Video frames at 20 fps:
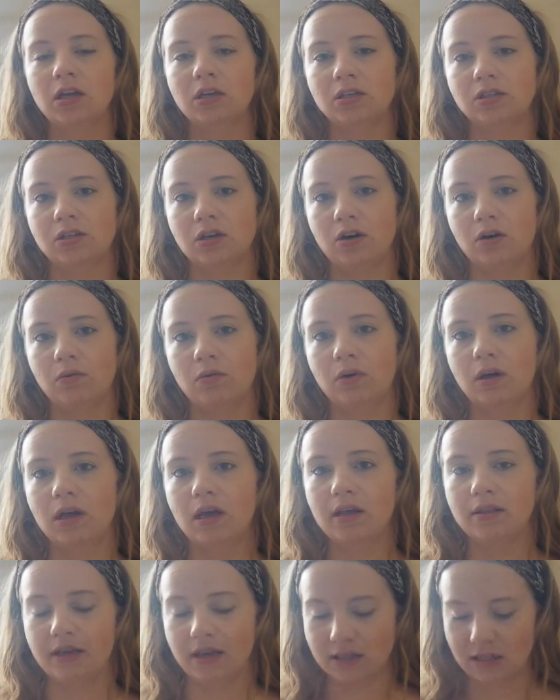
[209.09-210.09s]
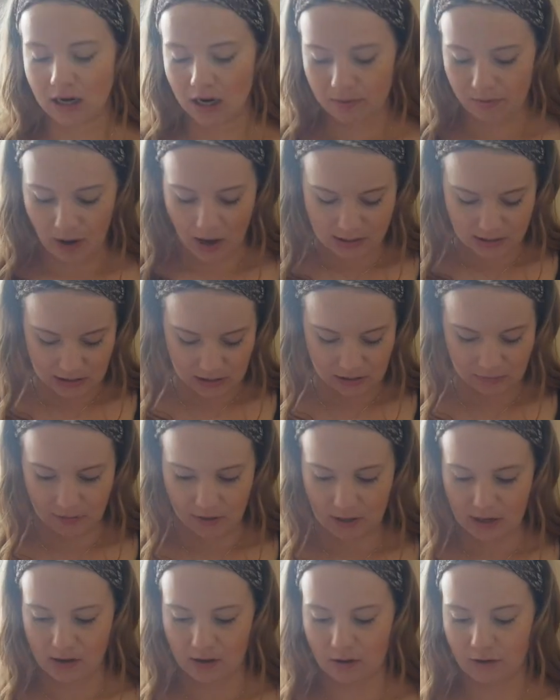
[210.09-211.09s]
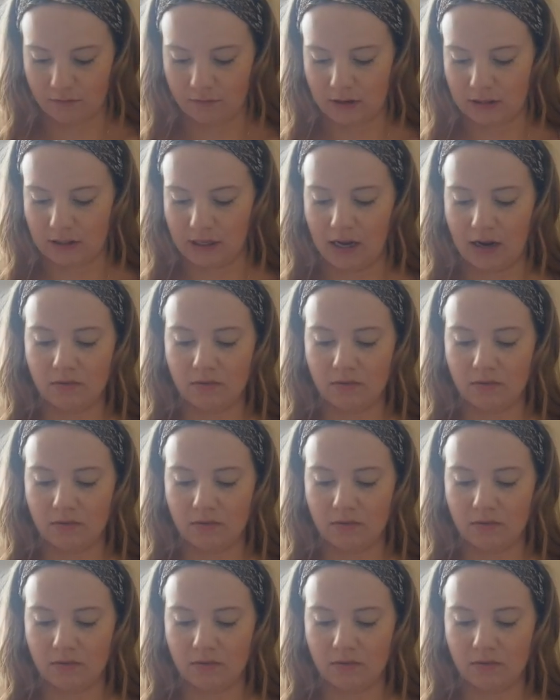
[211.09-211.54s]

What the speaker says: So the entire process is very eco-friendly.